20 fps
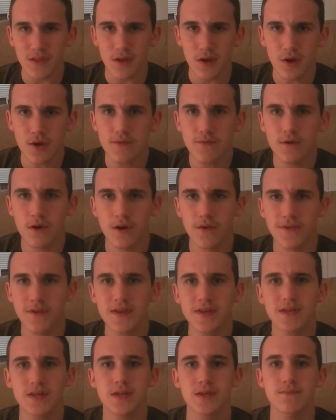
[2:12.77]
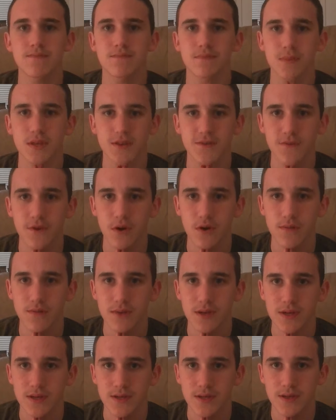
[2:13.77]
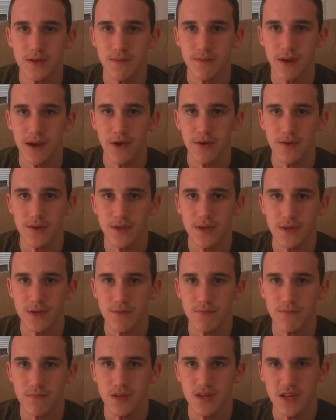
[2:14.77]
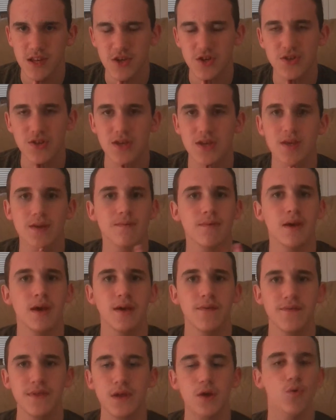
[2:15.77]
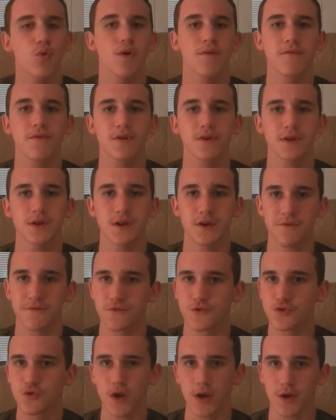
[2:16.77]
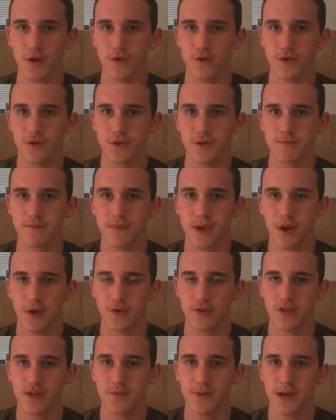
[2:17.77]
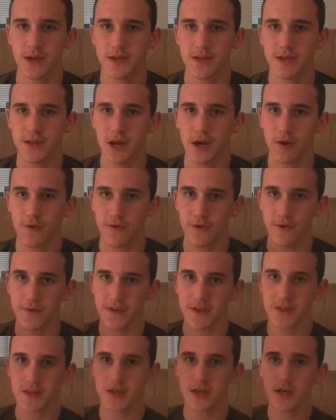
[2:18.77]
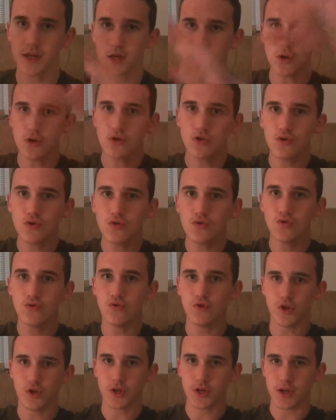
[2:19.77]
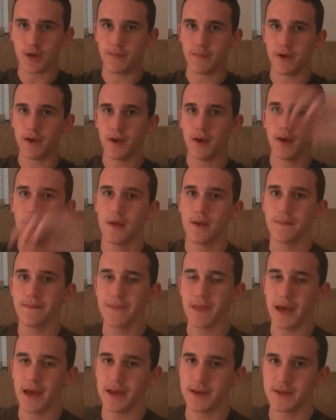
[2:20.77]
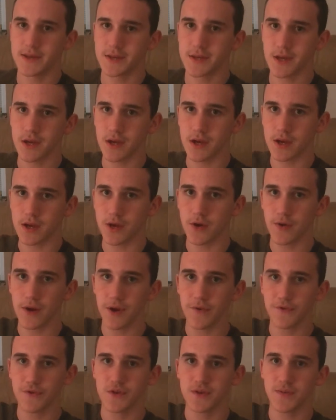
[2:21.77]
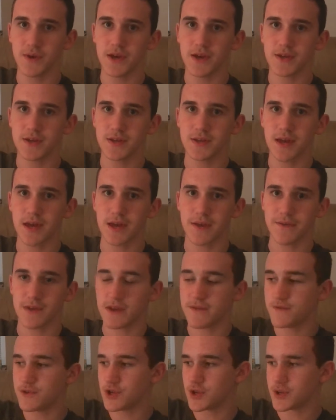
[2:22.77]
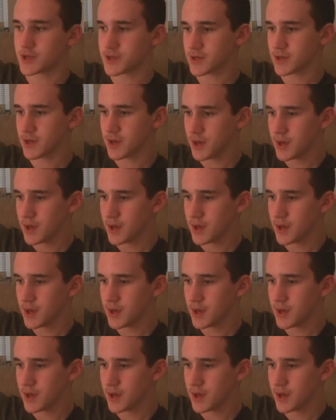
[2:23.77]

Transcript: overall, this film is about essentially the equivalent of trekkers out in space. Now, they're in this huge ship that's going out through space, and they've just,